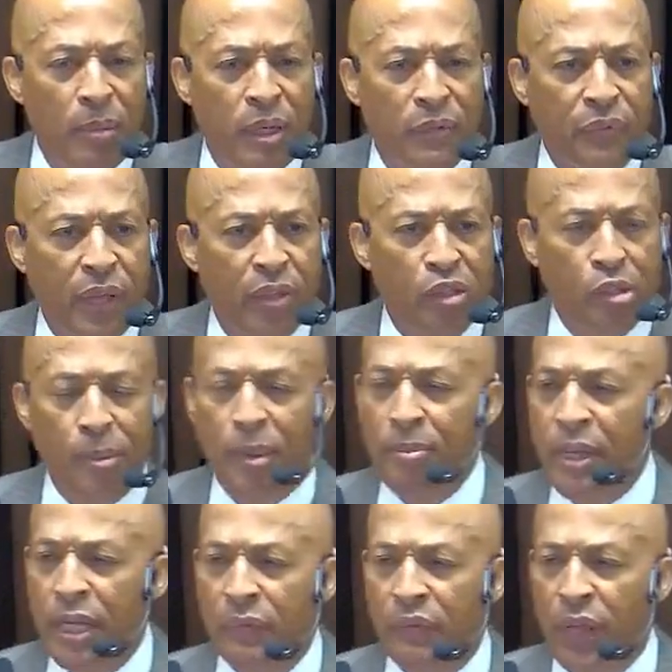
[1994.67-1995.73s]
women's fellowship
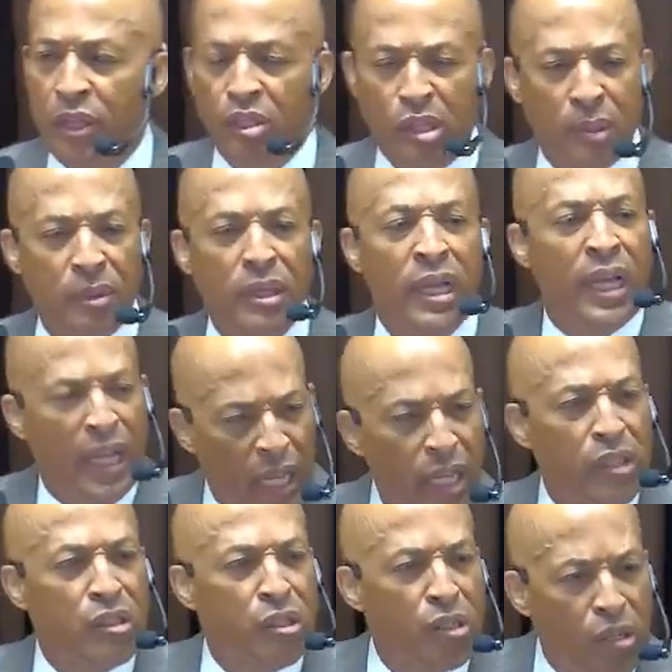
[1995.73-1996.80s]
and men's fellowship,
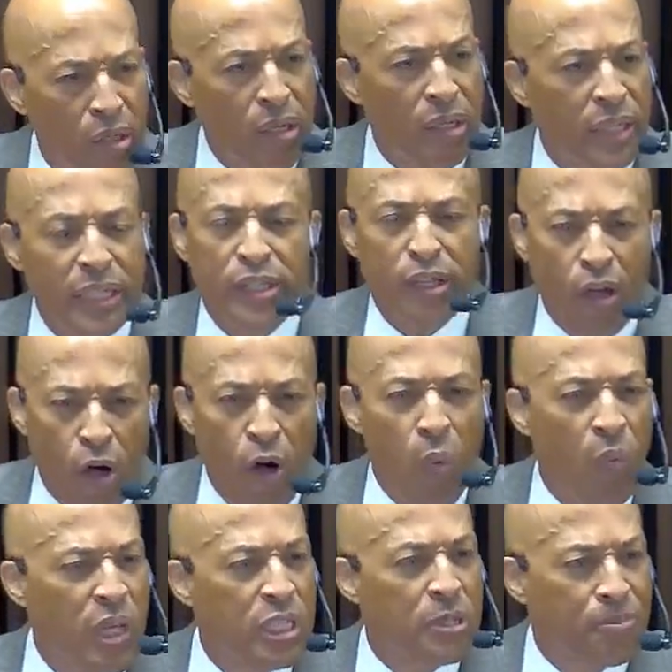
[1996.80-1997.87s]
it's good. It's
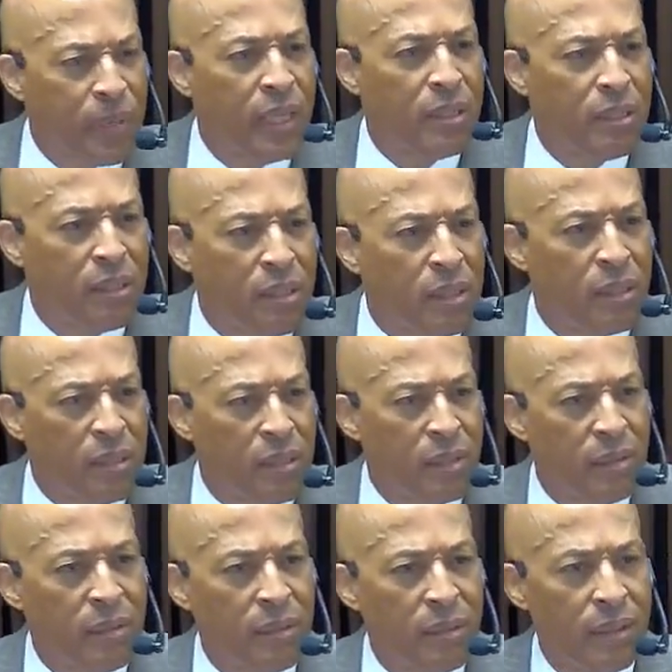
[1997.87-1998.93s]
always been good.
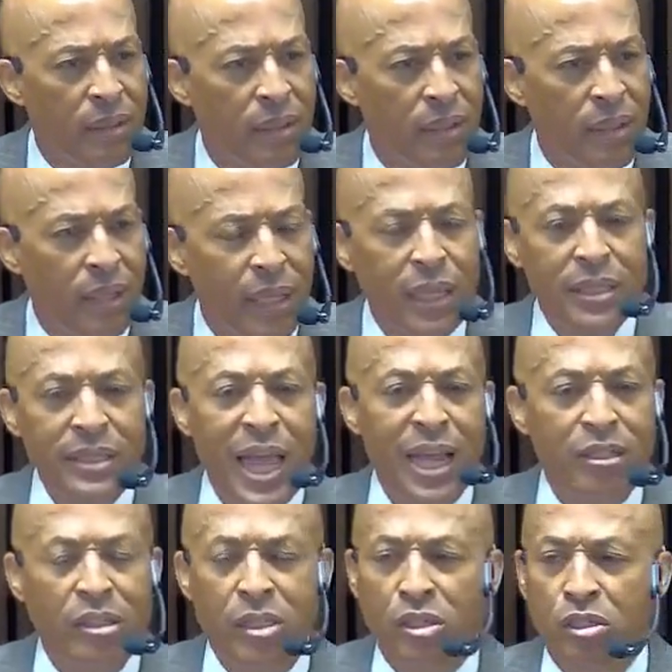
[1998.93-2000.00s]
It's
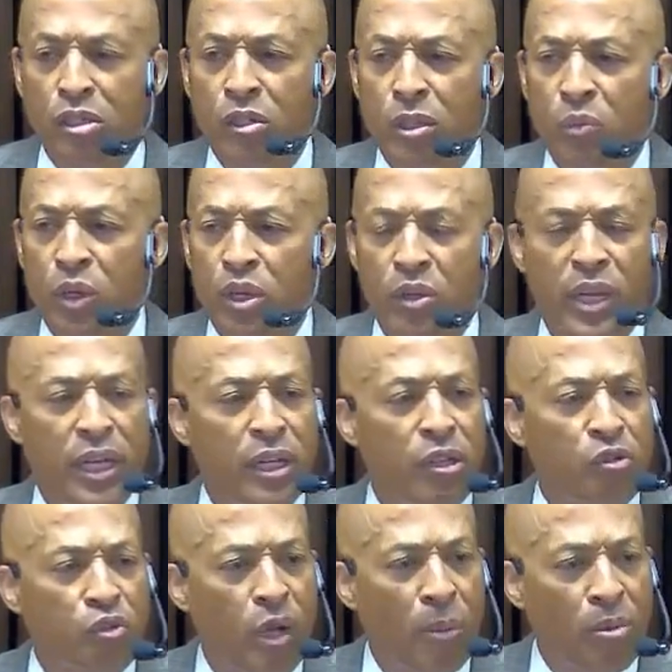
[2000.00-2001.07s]
not just good when you get
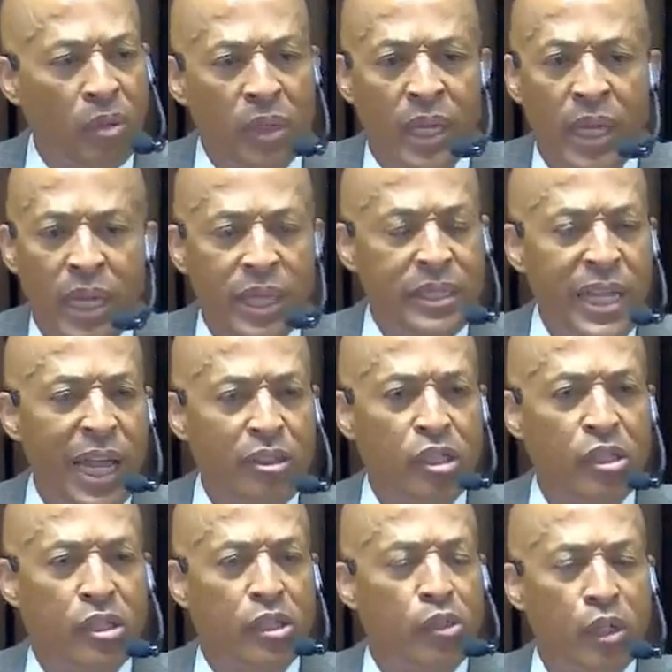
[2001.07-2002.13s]
in trouble. It's not
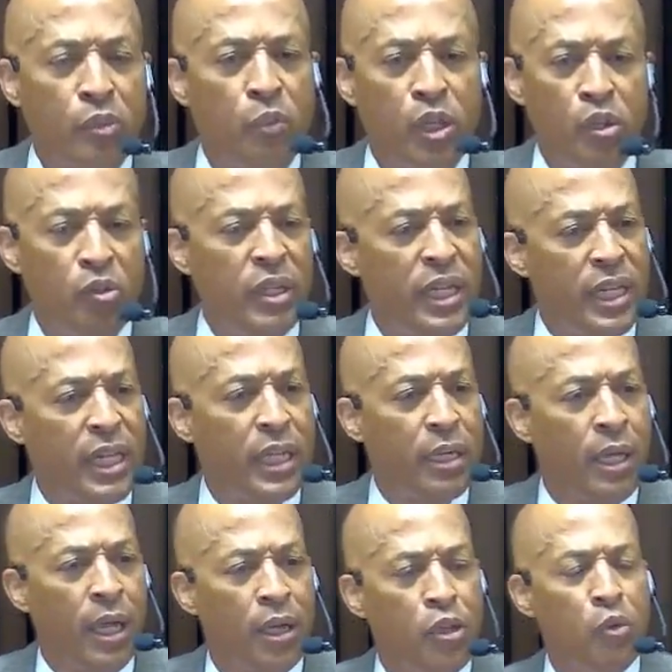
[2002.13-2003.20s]
just good when you need to
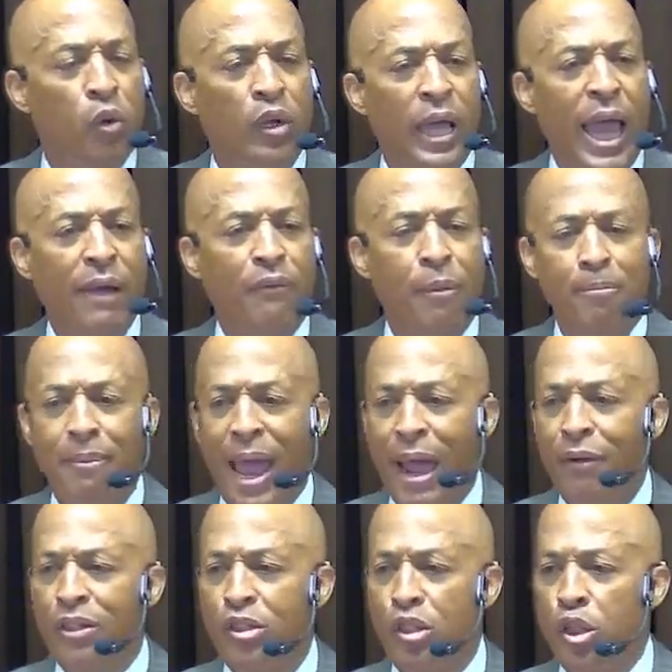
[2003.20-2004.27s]
get, you want to have a
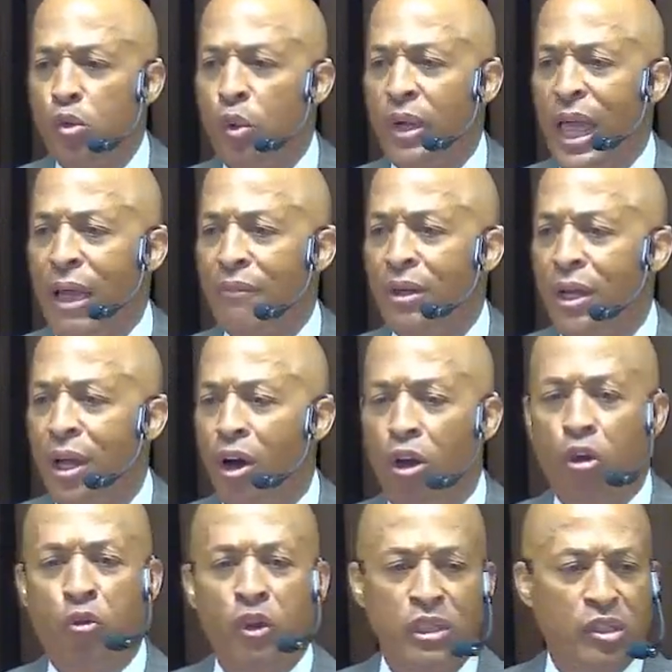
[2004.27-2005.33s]
marriage or you want to have
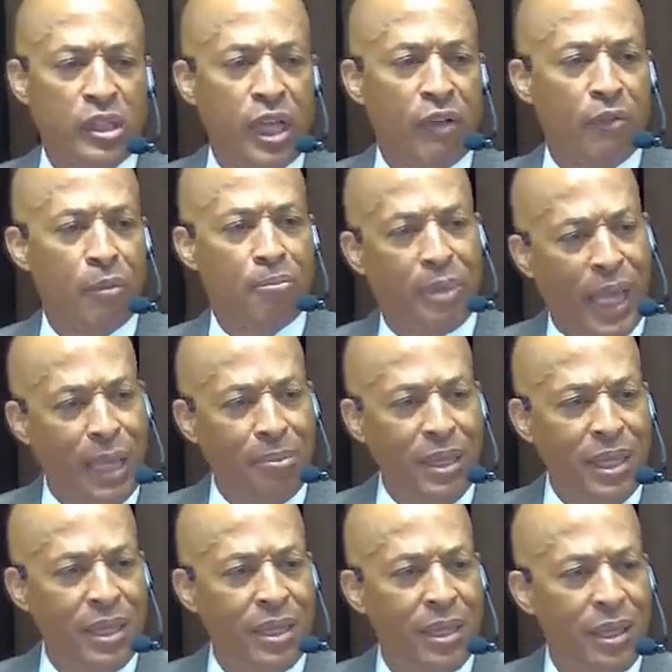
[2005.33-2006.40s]
a christening of a
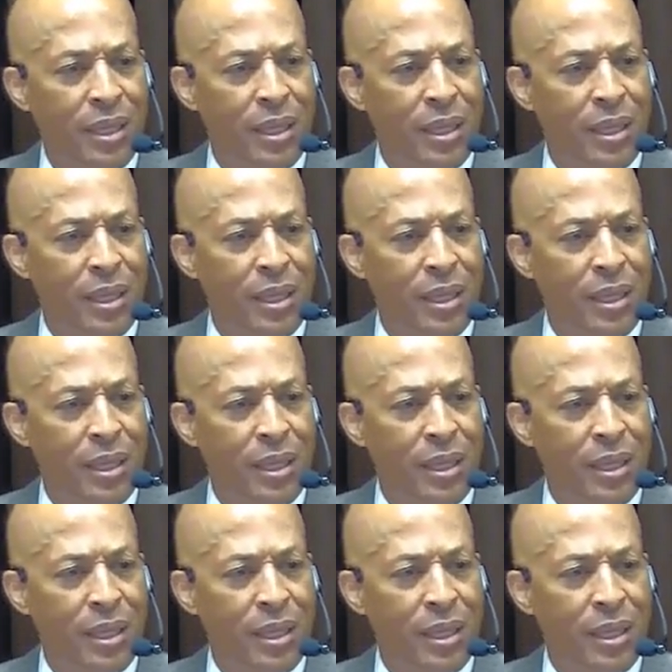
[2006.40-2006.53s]
baby.